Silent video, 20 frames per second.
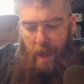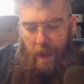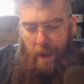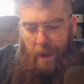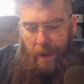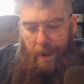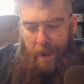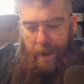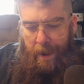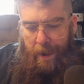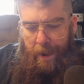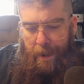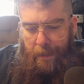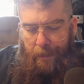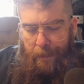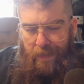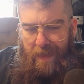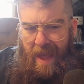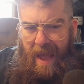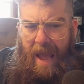
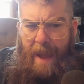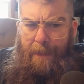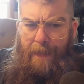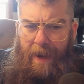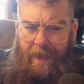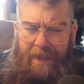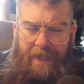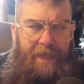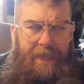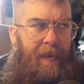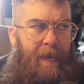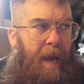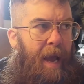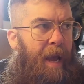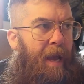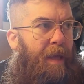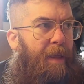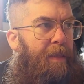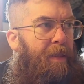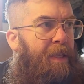I bought these
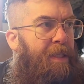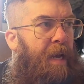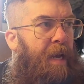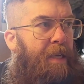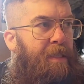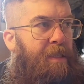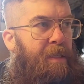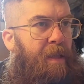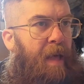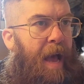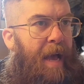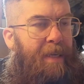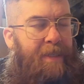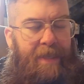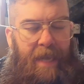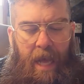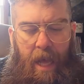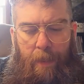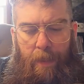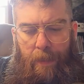guys'
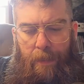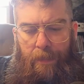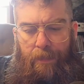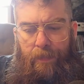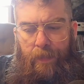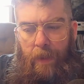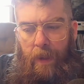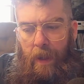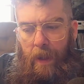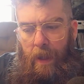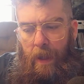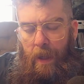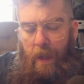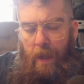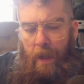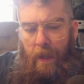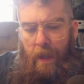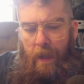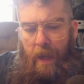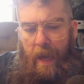last album,
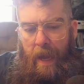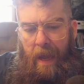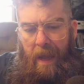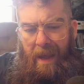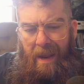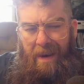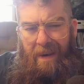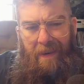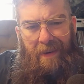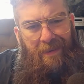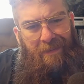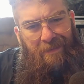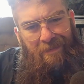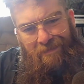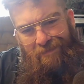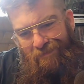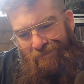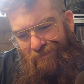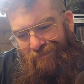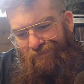and
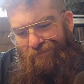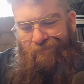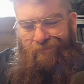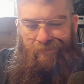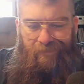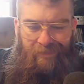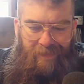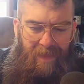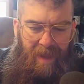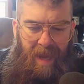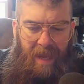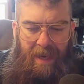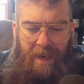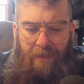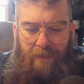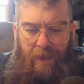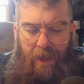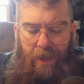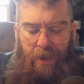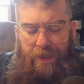it
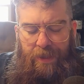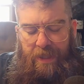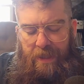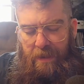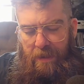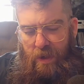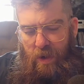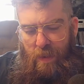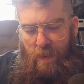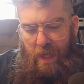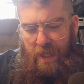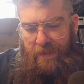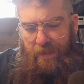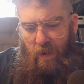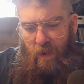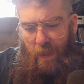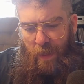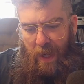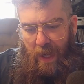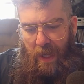didn't really do much
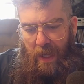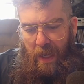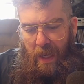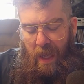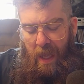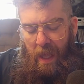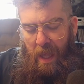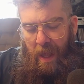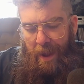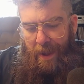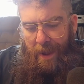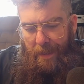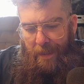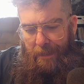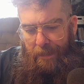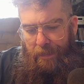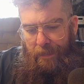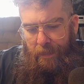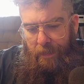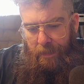for me.
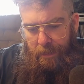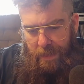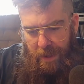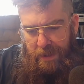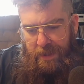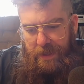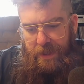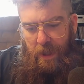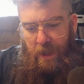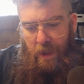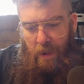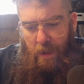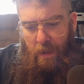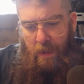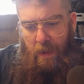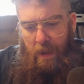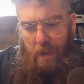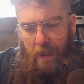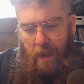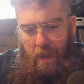But
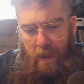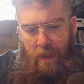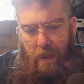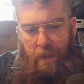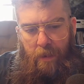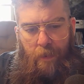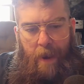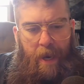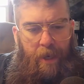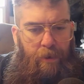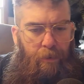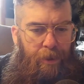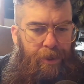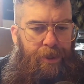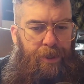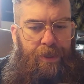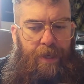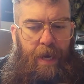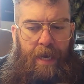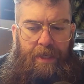so the Radical
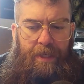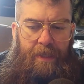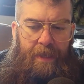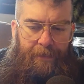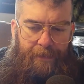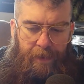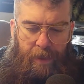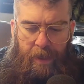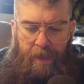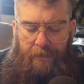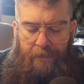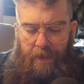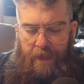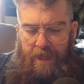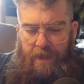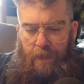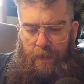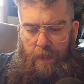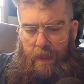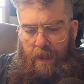Research guys definitely
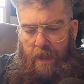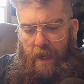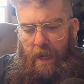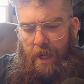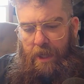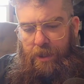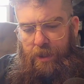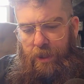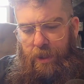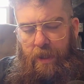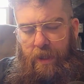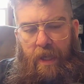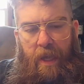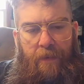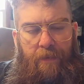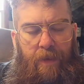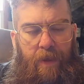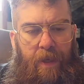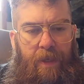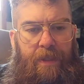convinced me that I should
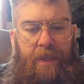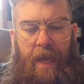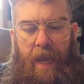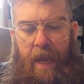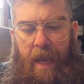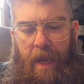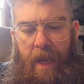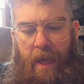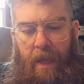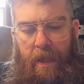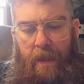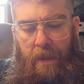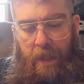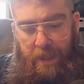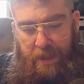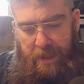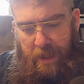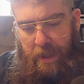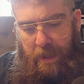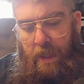give this a
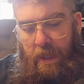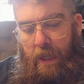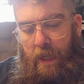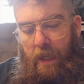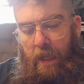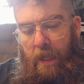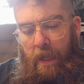listen.